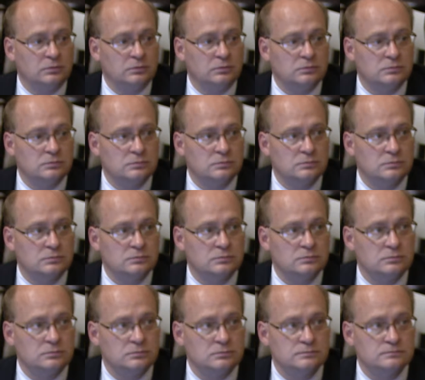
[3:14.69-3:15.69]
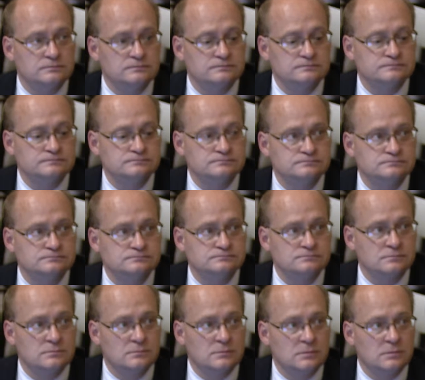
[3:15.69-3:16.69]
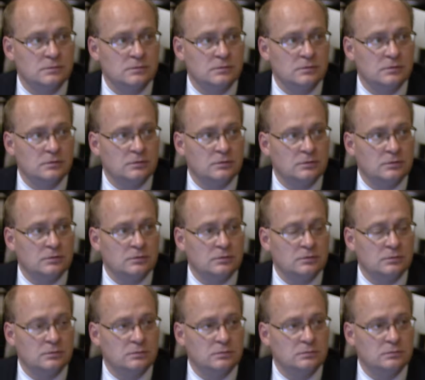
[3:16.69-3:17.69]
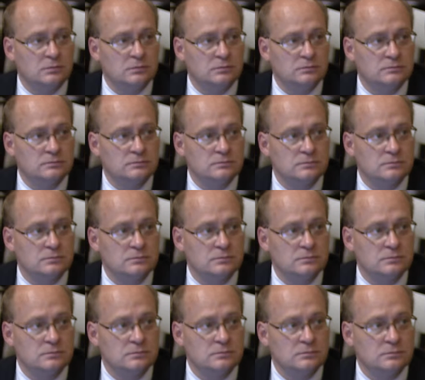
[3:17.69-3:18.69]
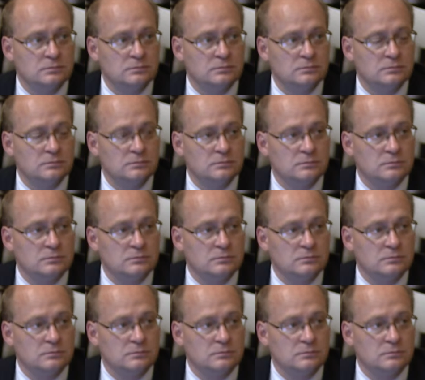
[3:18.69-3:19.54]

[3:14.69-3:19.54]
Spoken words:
The person shown says nothing.